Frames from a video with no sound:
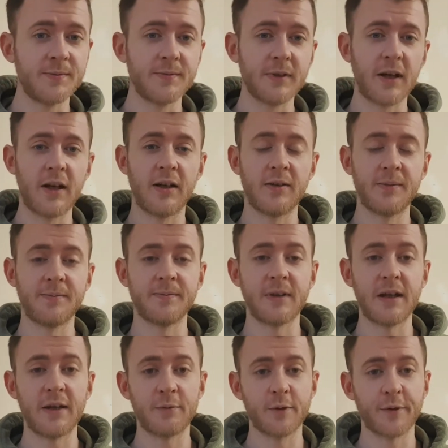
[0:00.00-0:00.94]

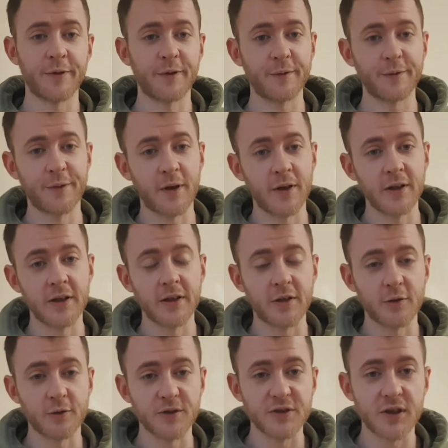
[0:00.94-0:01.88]
Everything finally
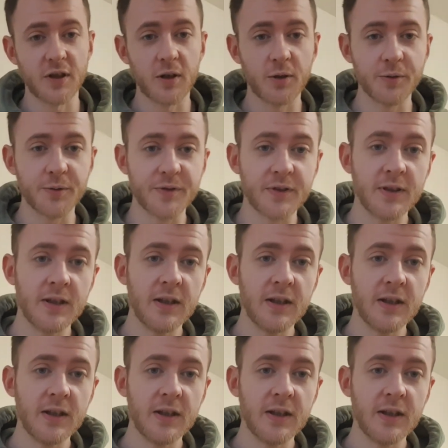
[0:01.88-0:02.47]
got resolved.